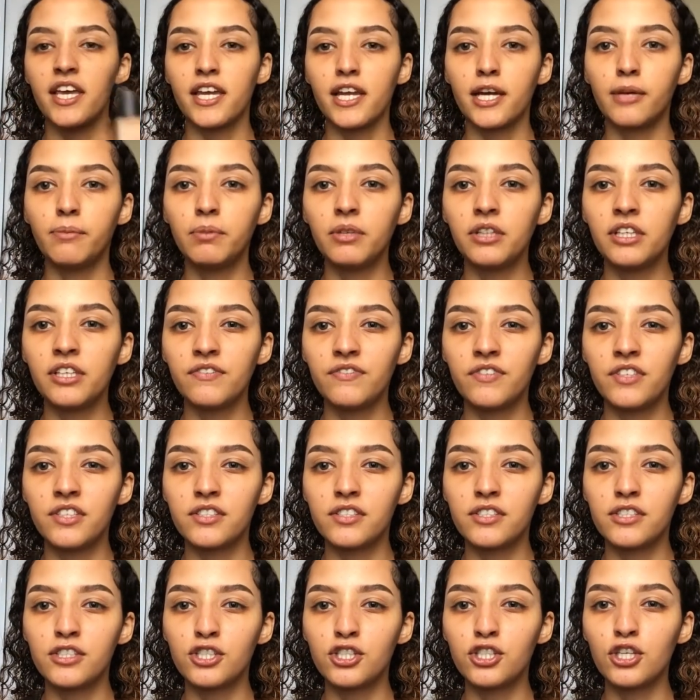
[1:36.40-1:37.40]
and I believe this
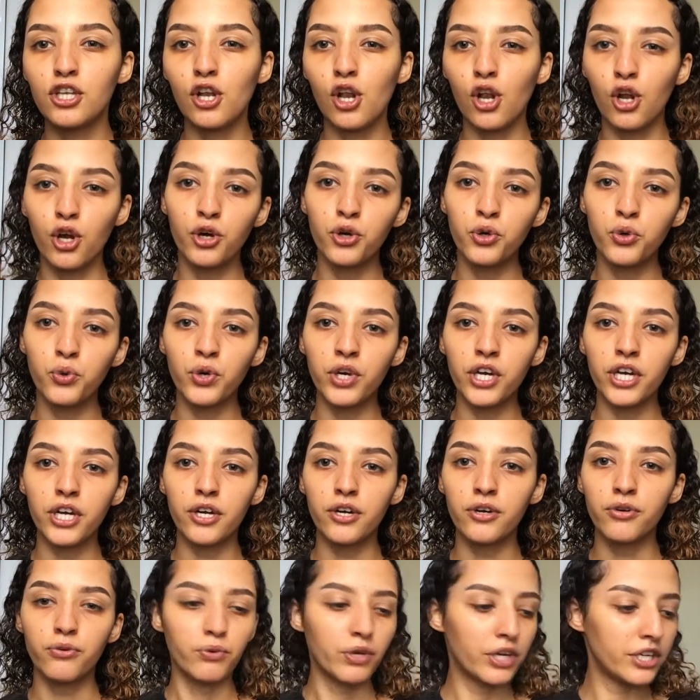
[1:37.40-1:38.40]
is the
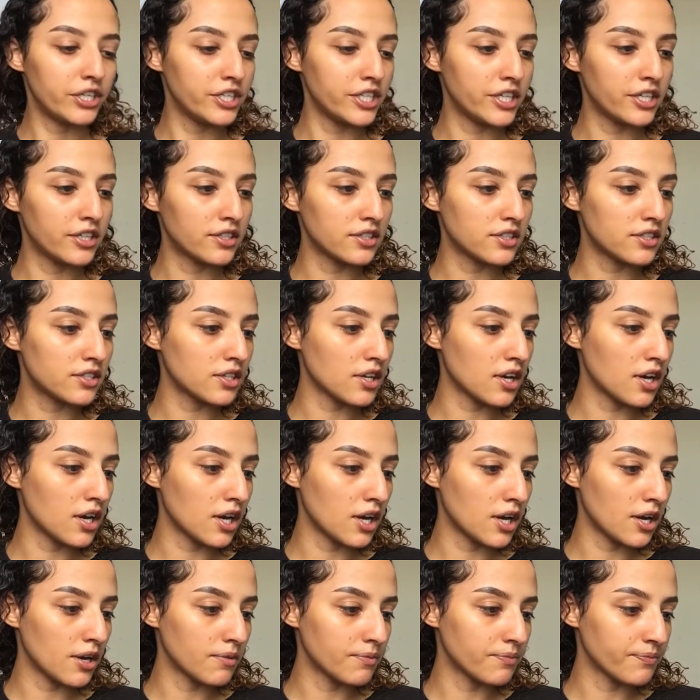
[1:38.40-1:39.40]
Longwear Radiant
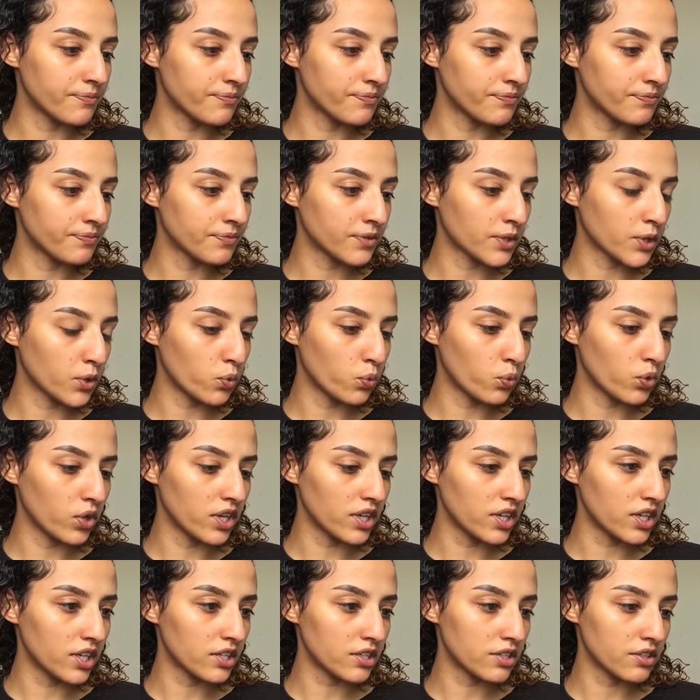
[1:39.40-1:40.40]

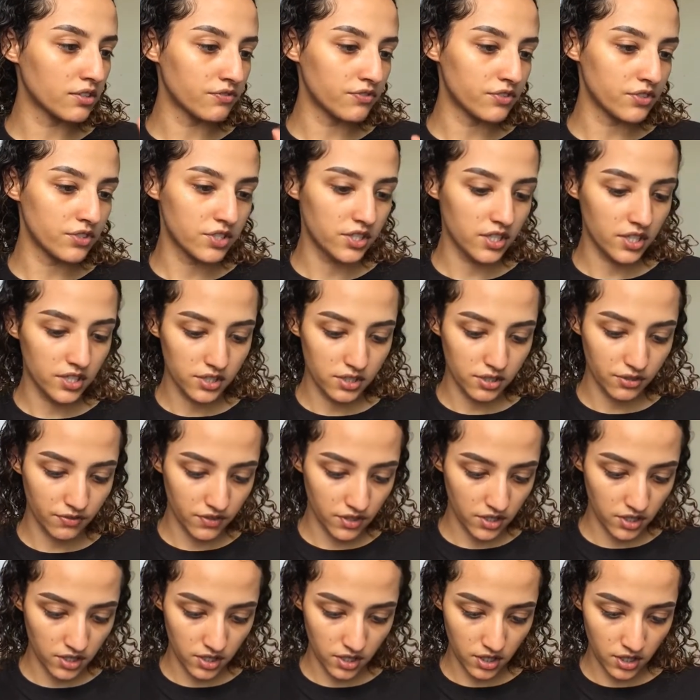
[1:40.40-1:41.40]
one. I don't know if it says
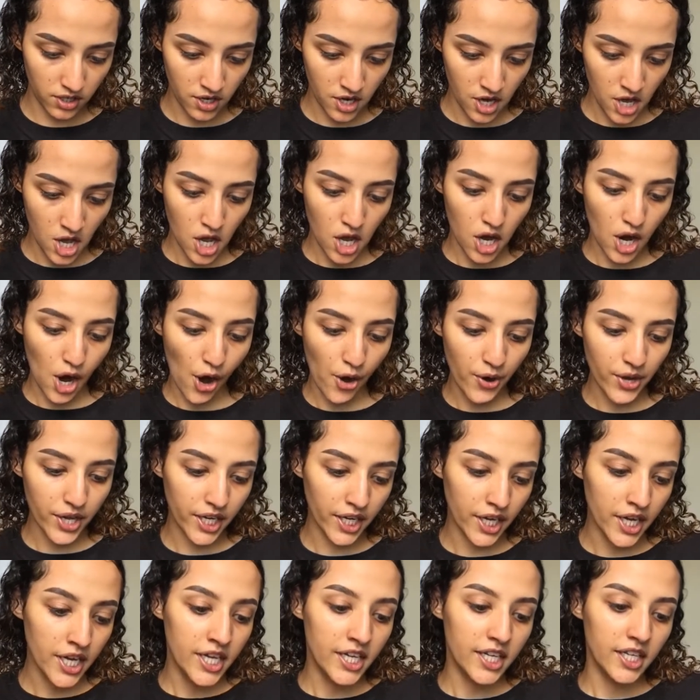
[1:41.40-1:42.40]
over here. Oh
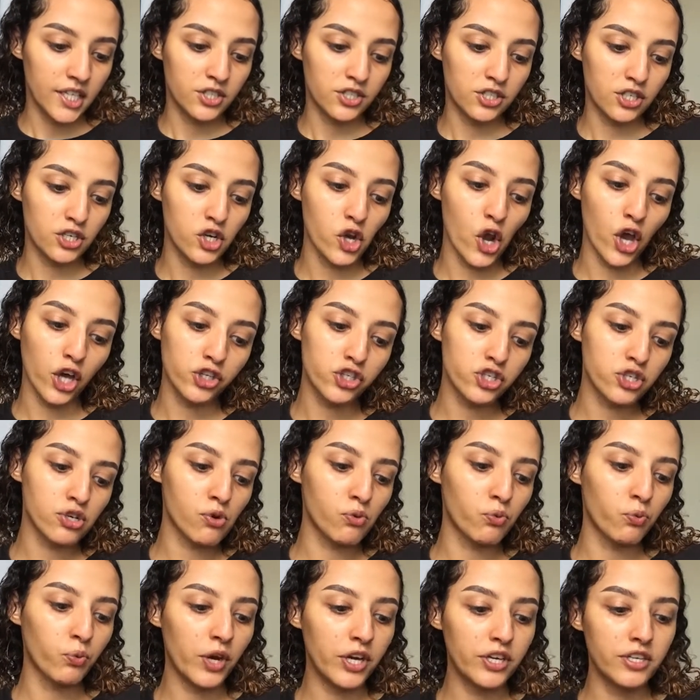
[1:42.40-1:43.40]
yeah, it's the
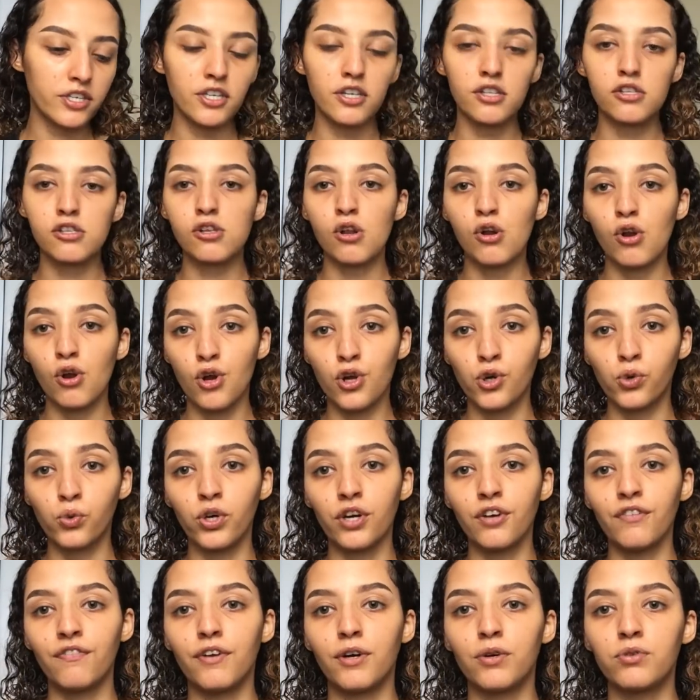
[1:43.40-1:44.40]
Natural Radiant
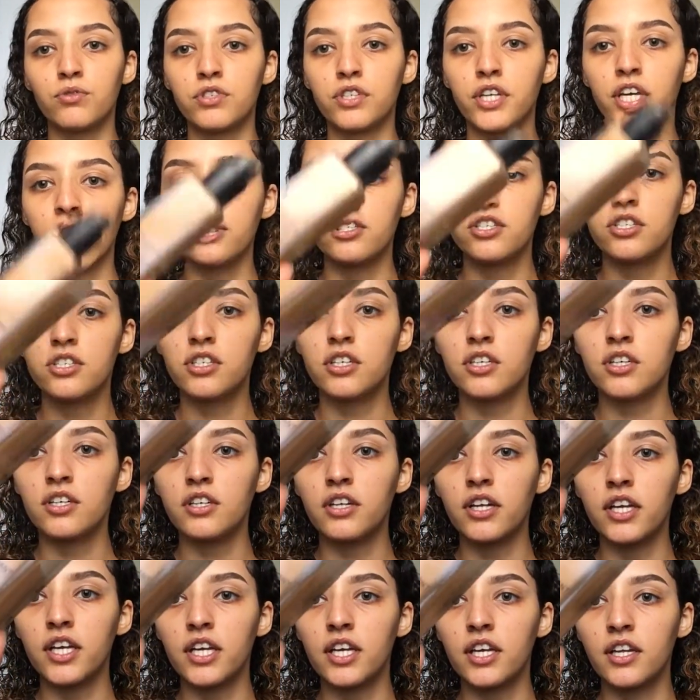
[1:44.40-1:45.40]
Longwear
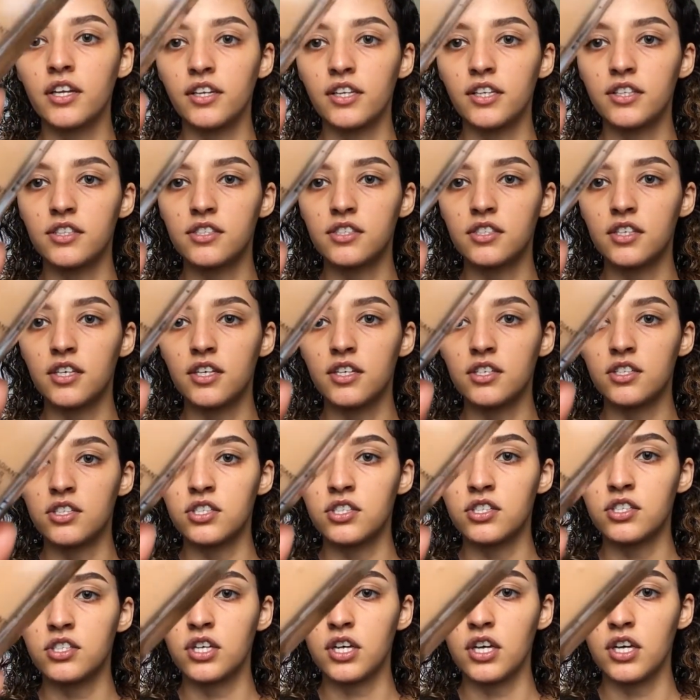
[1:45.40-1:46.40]
Foundation, and it's in
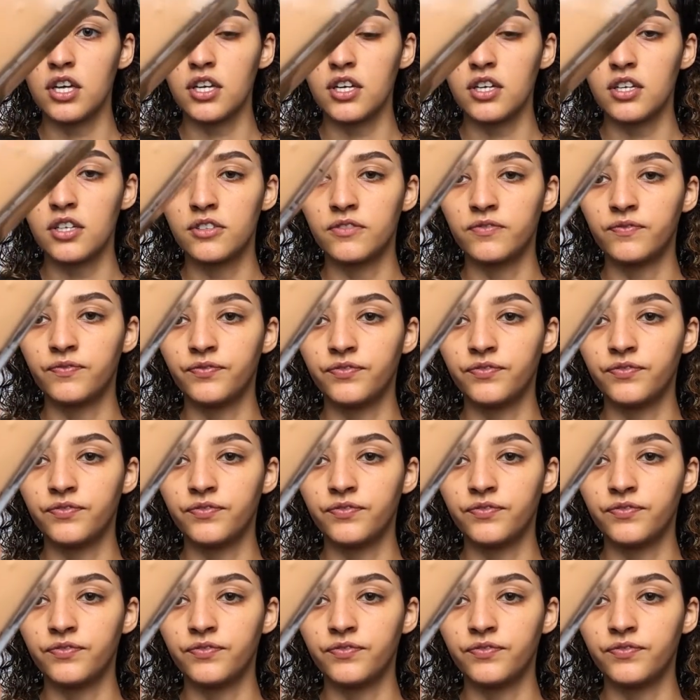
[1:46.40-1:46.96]
shade.